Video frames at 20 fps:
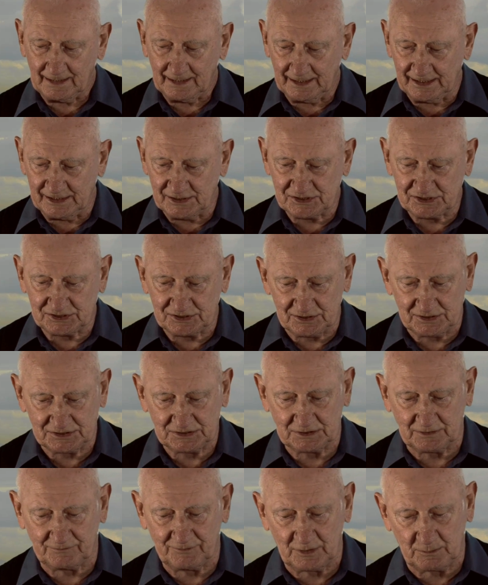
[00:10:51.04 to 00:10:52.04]
In
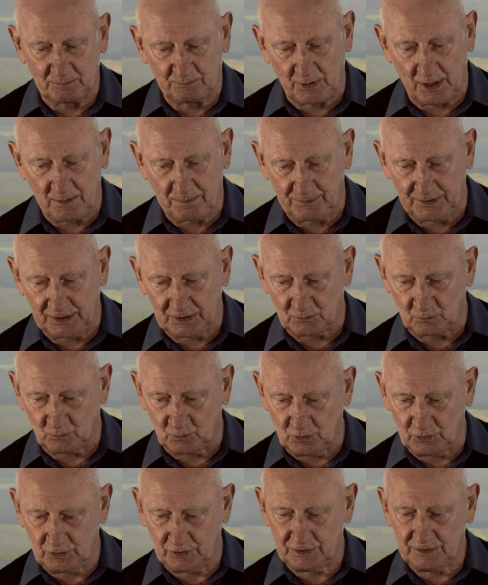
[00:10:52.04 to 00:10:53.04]
search of an appropriate
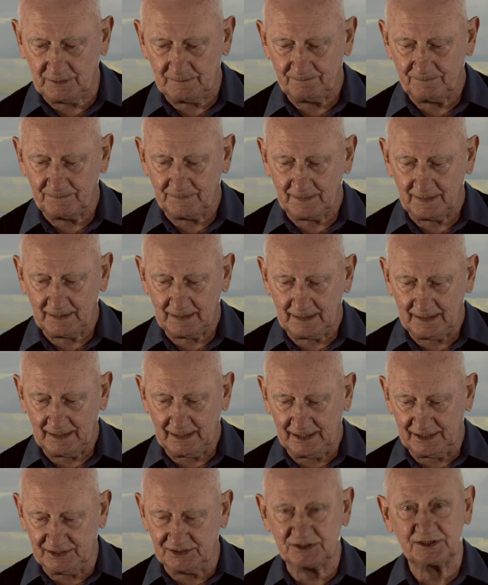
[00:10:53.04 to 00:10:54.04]
word,
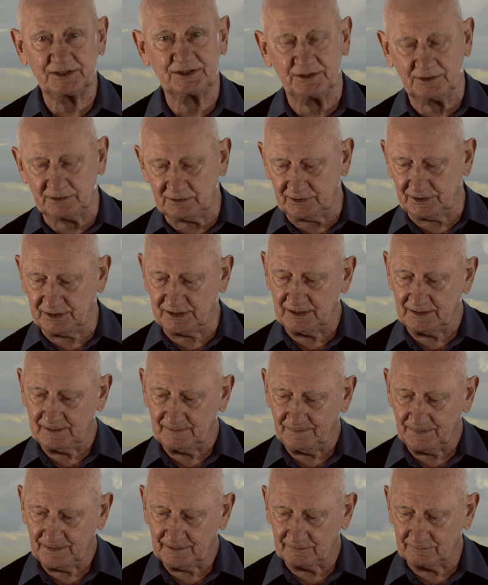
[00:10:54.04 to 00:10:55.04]
he scoured
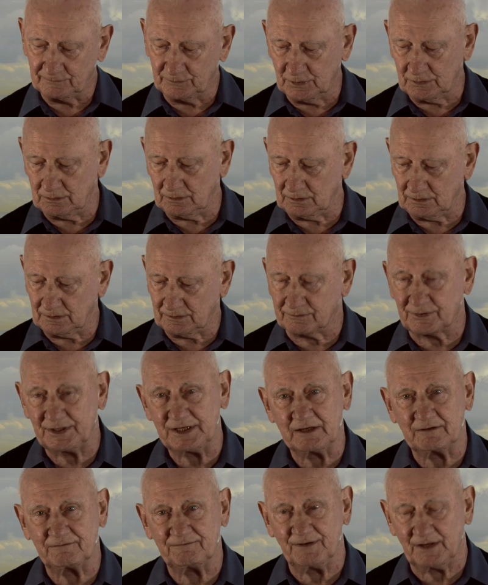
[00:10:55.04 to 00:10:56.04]
rural
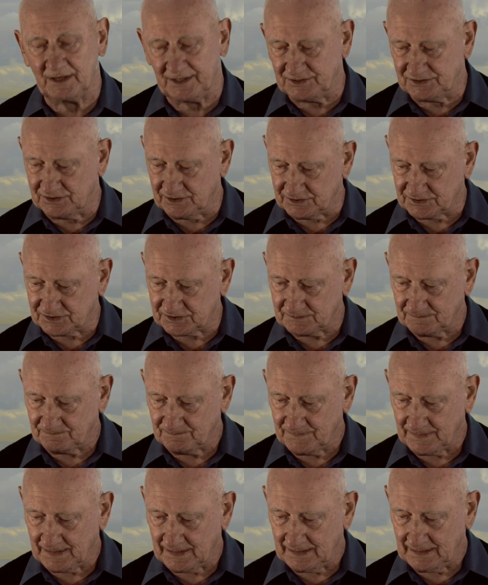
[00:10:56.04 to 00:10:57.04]
Greek villages,
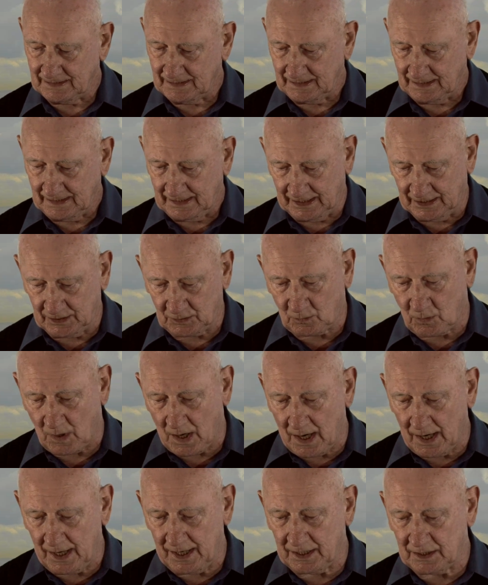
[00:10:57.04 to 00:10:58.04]

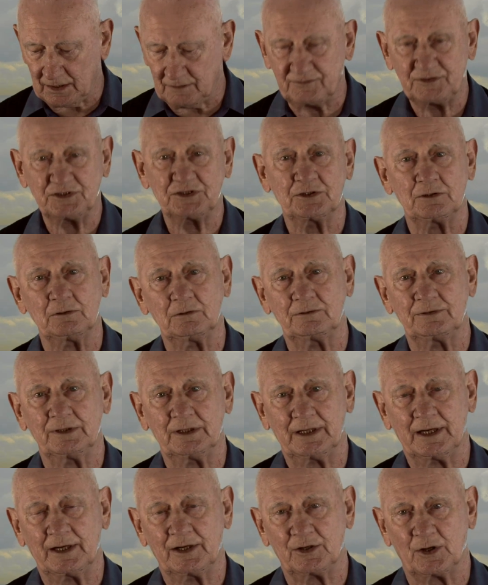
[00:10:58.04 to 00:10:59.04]
inquiring of
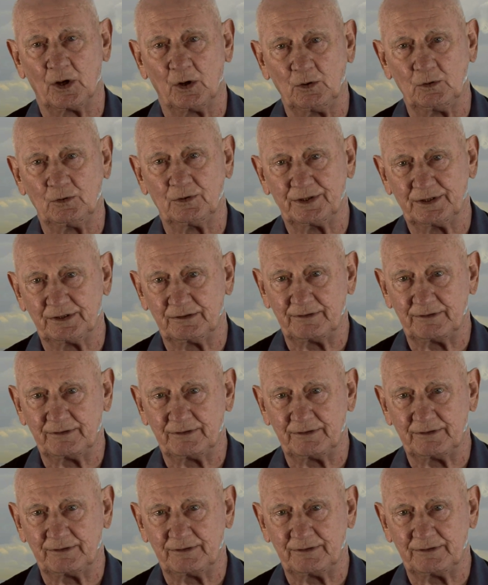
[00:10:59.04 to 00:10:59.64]
children and older